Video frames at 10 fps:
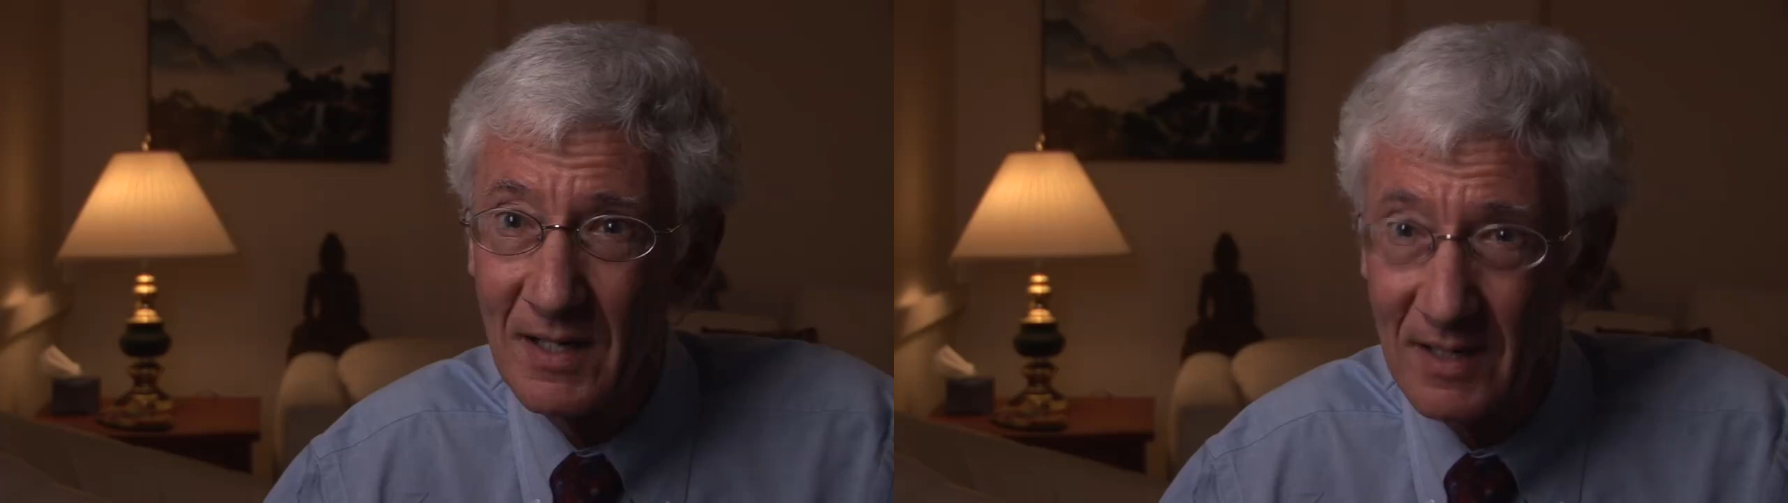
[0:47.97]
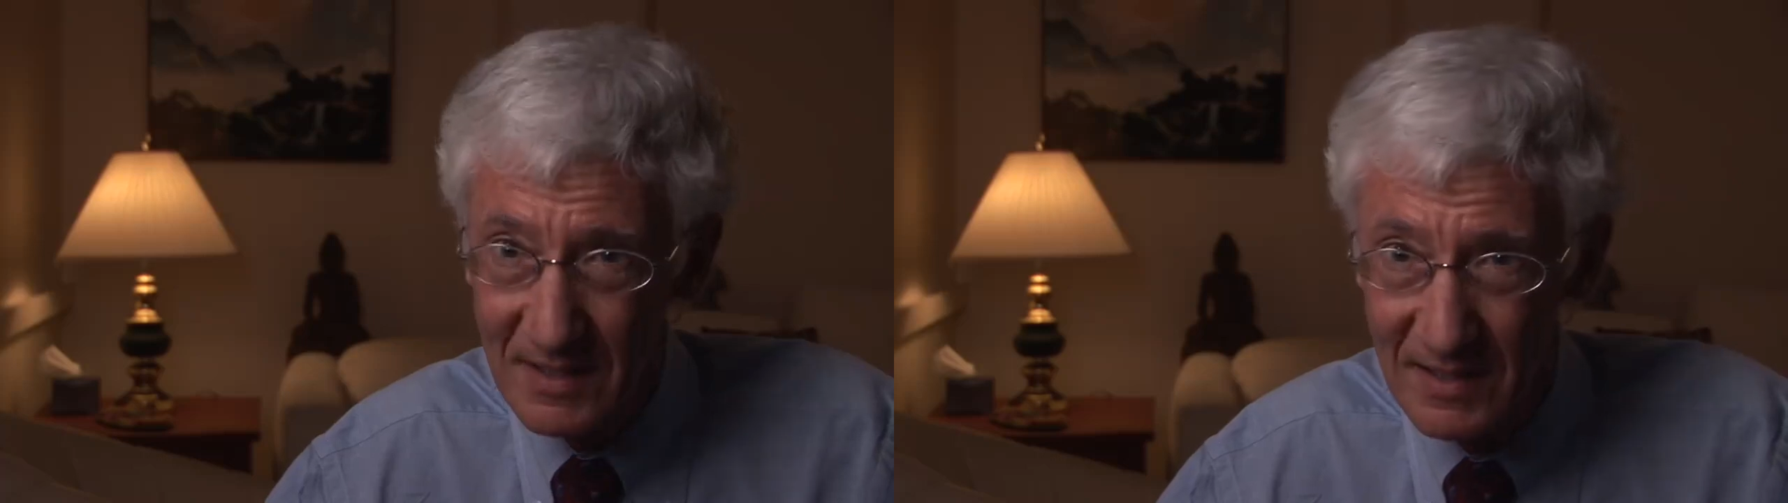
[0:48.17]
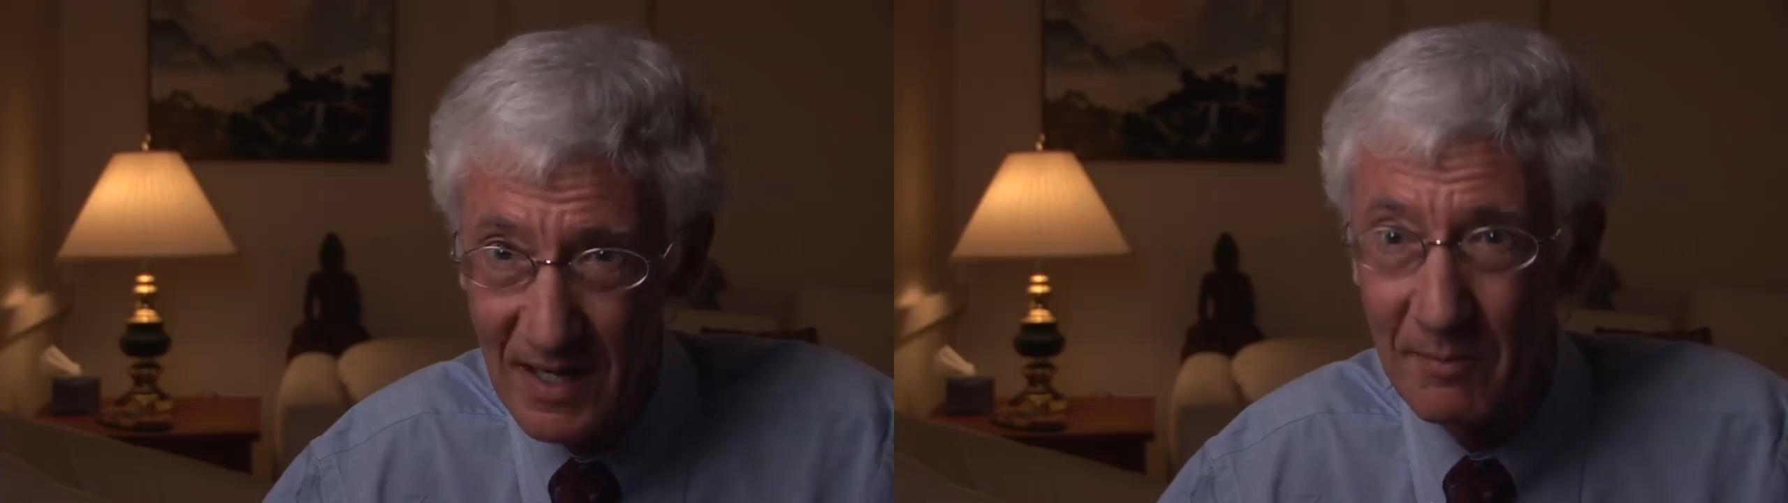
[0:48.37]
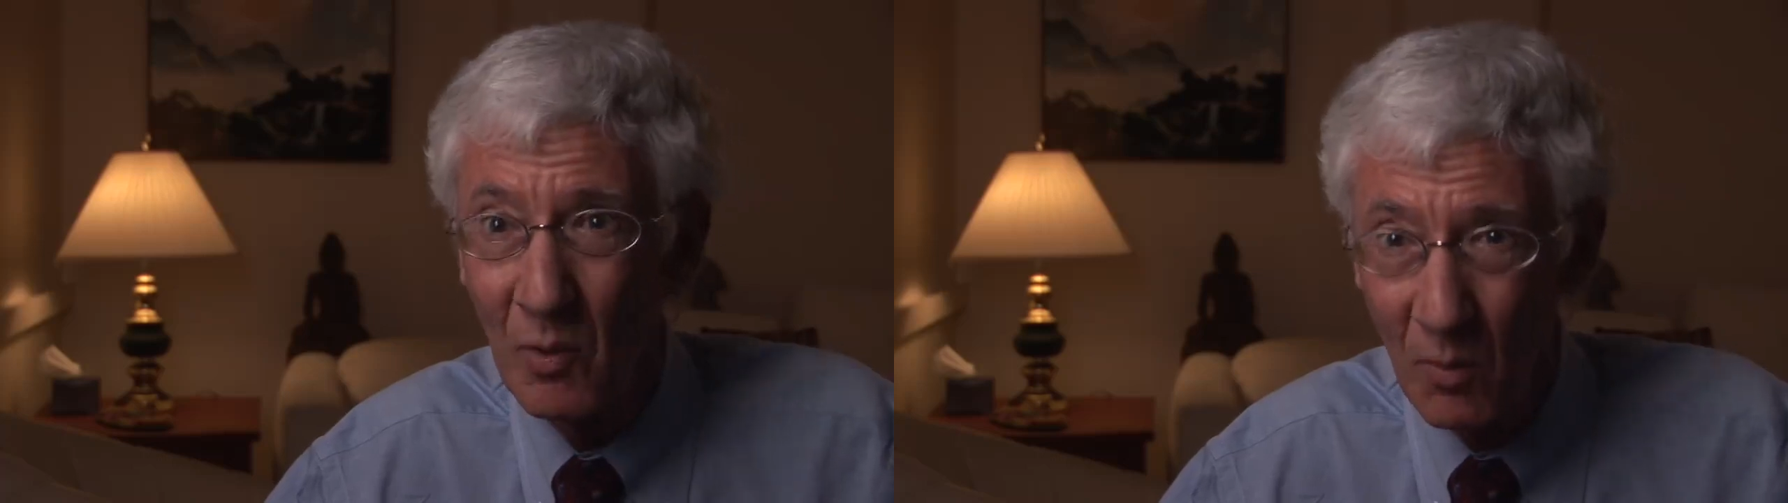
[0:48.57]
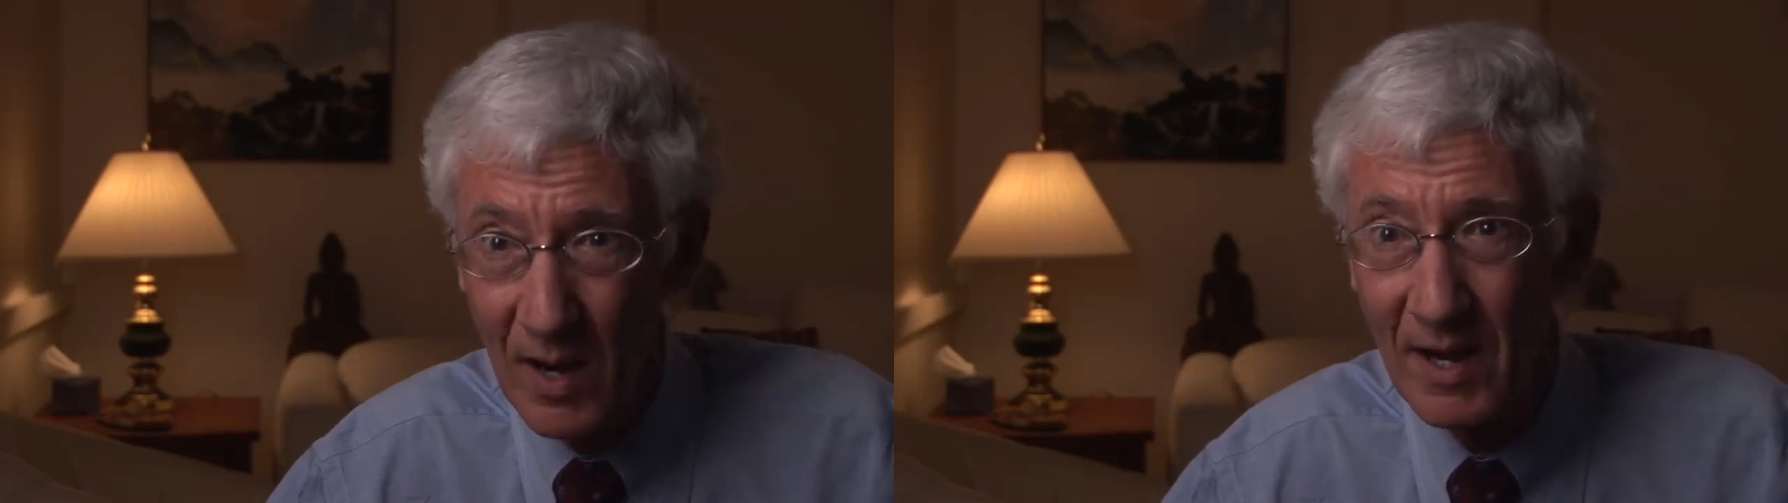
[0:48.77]
to step
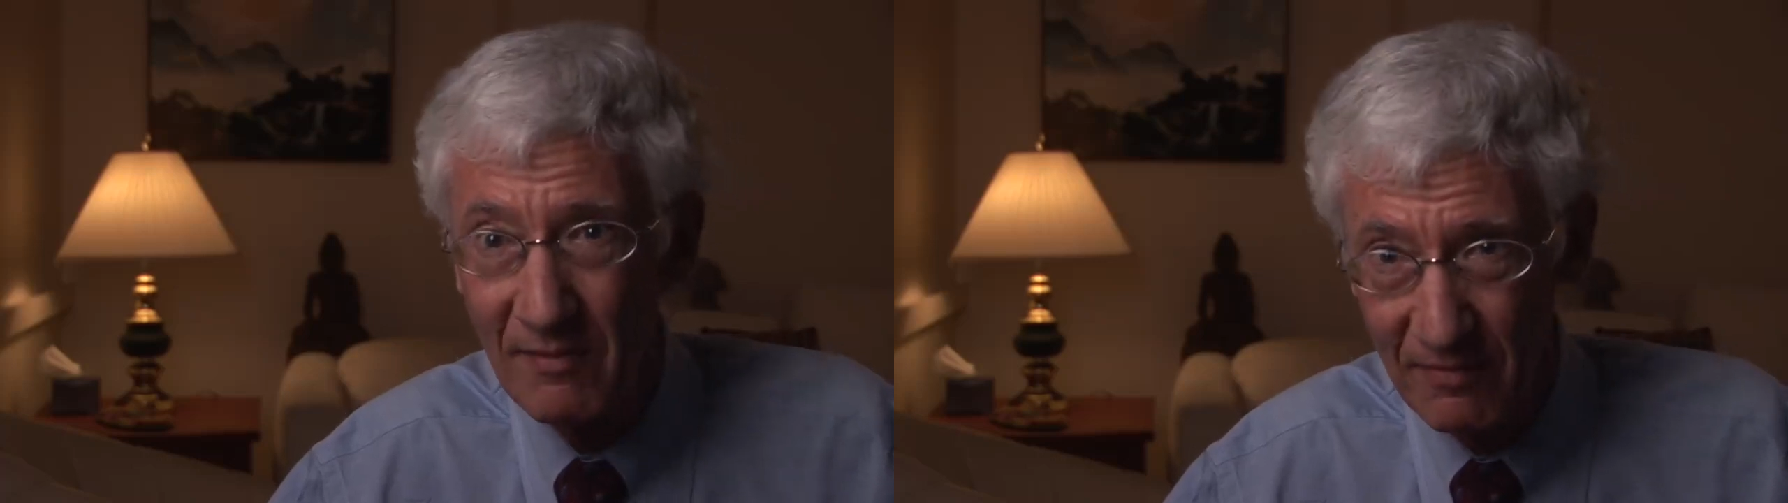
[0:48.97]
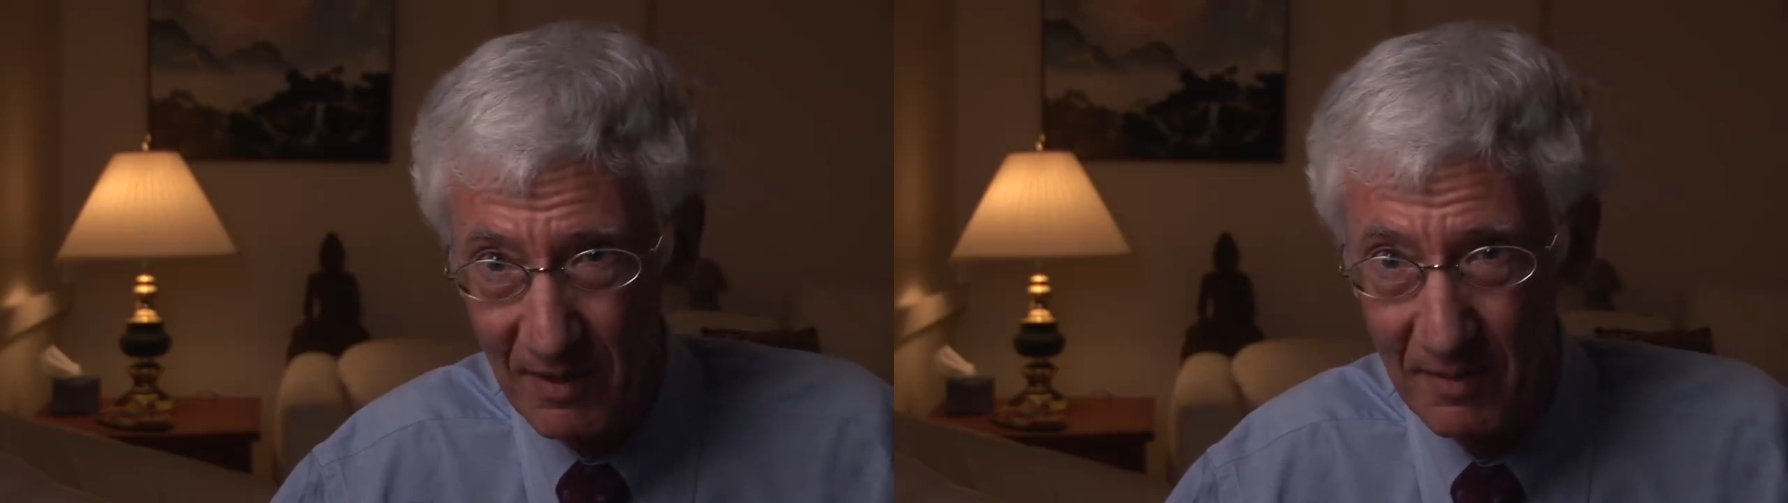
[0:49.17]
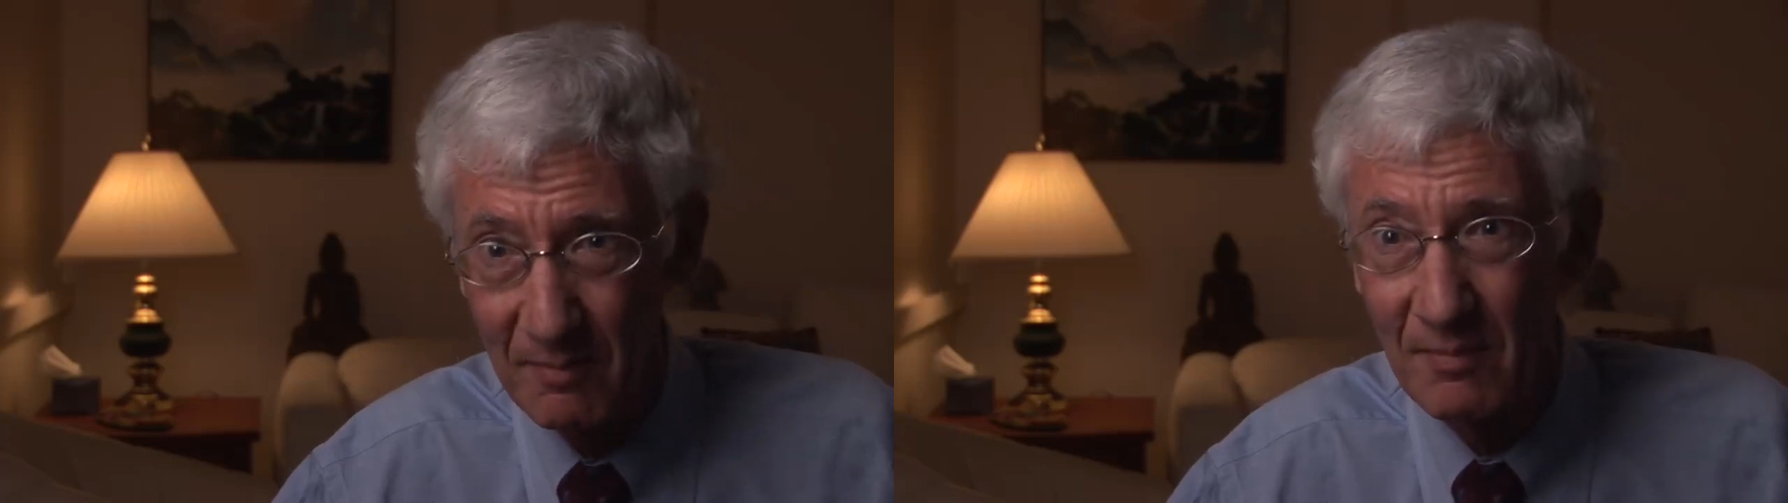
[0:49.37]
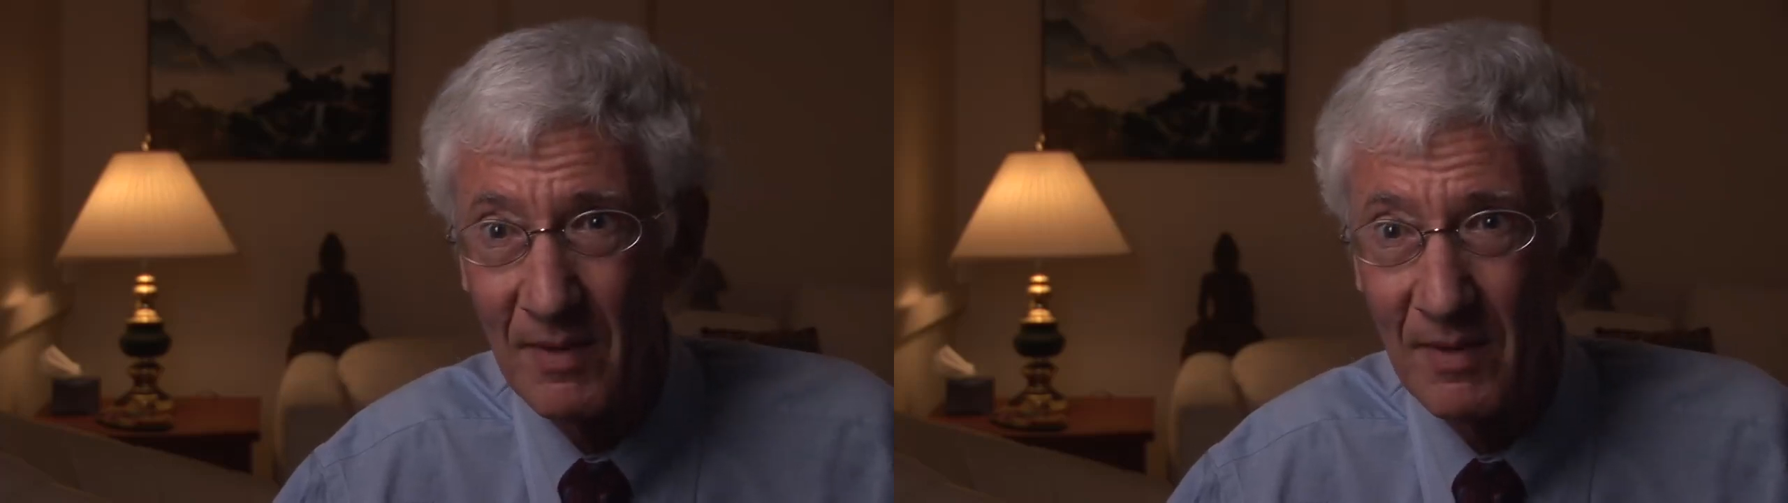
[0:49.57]
away from